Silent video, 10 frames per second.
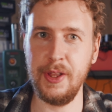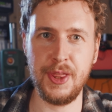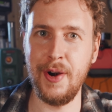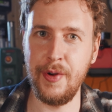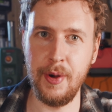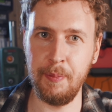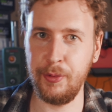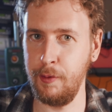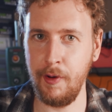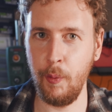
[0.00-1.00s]
Ethereum
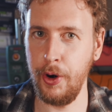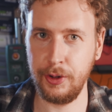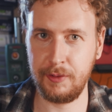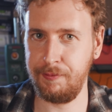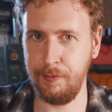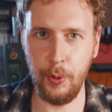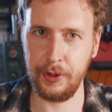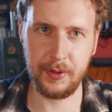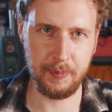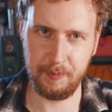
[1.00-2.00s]
Proof of Work
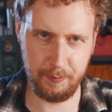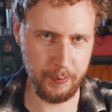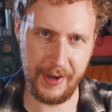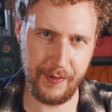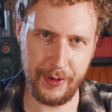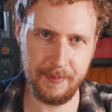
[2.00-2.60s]
fork, whatever.